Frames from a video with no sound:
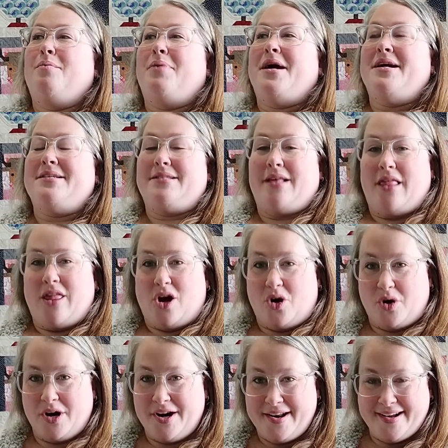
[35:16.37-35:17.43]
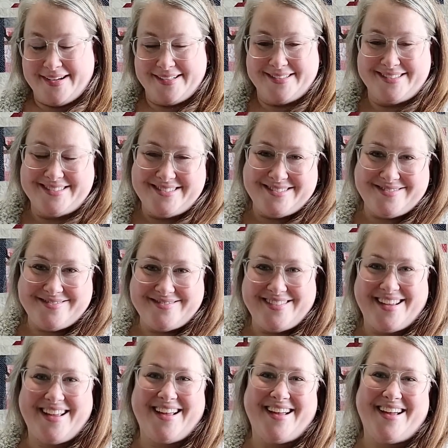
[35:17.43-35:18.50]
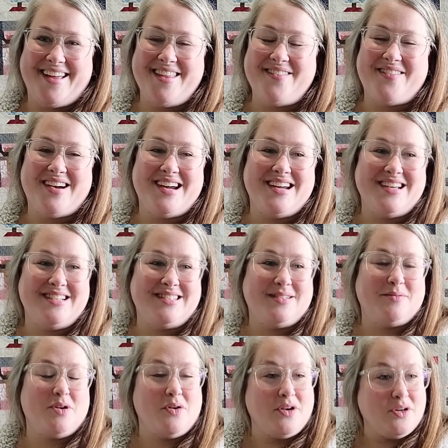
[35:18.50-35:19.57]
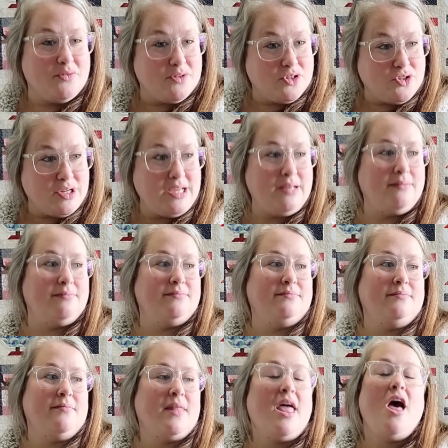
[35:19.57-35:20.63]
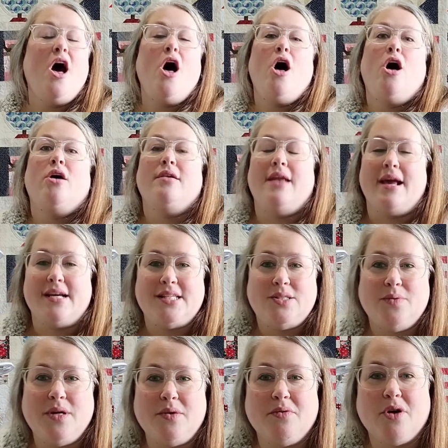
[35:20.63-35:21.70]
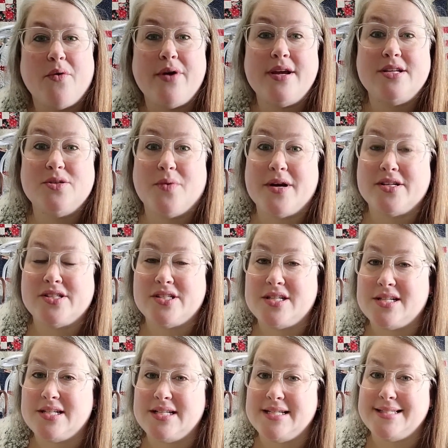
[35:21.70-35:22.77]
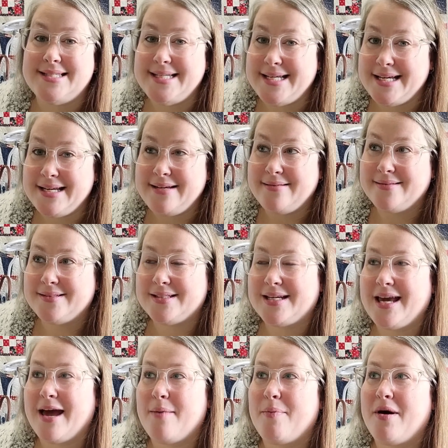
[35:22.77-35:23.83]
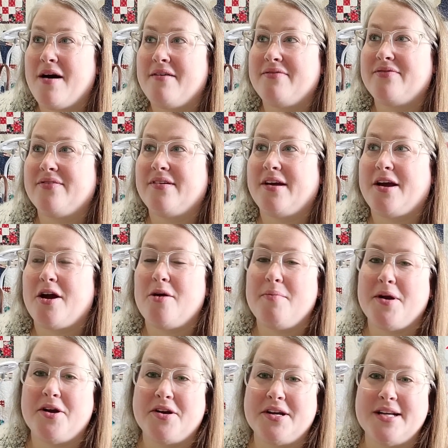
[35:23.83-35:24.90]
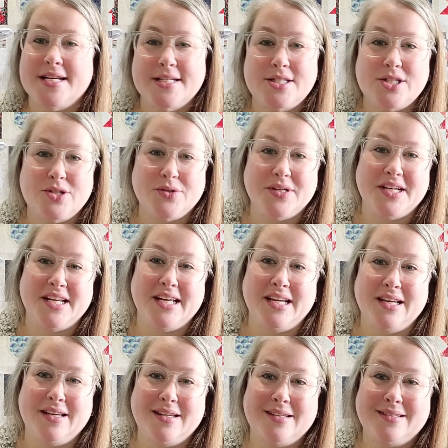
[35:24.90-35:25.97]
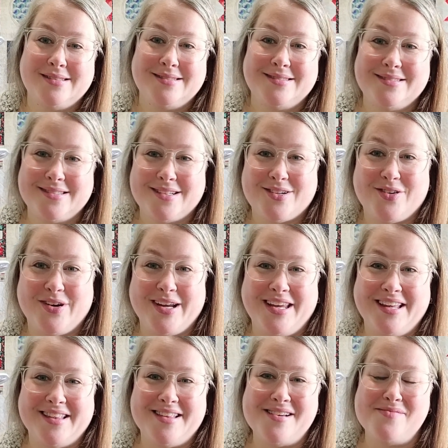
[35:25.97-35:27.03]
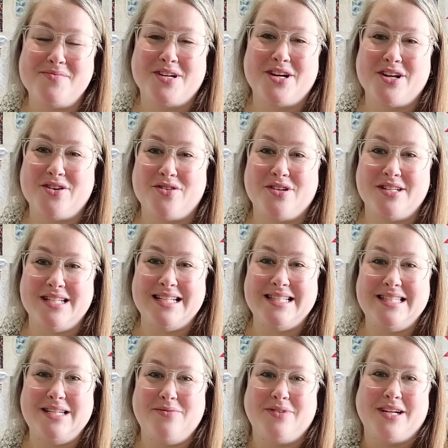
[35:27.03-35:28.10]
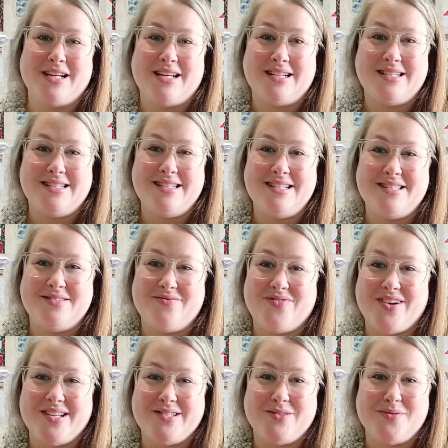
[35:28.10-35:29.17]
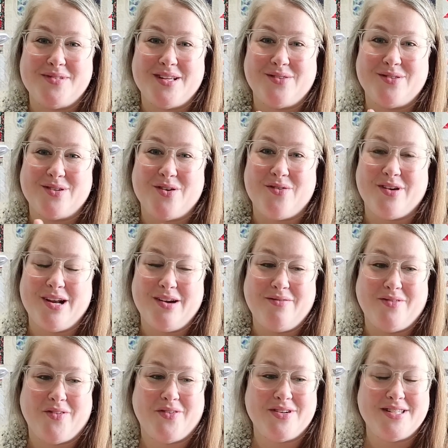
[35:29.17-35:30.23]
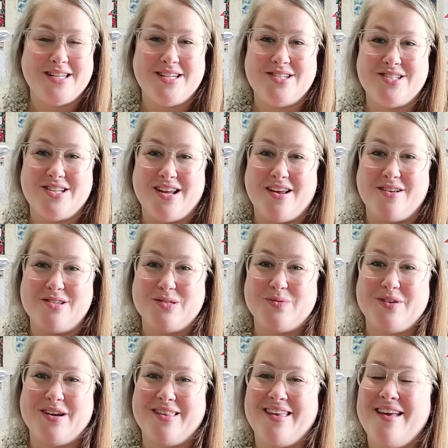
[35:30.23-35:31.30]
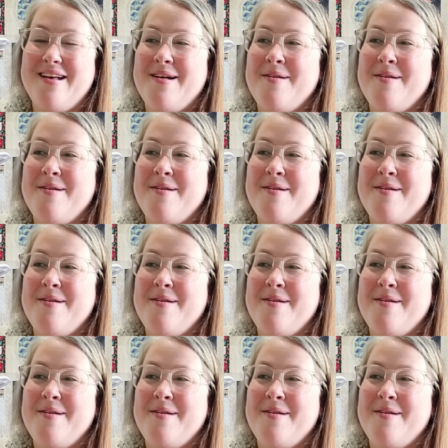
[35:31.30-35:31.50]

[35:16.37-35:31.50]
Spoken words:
Praise the Lord. Otherwise, I'm going to retreat. Next week, we're going to Washington, D.C. to cap off like our American history curriculum. We're going to go to D.C. We're going to get to see some friends from South Dakota when we were stationed at Ellsworth.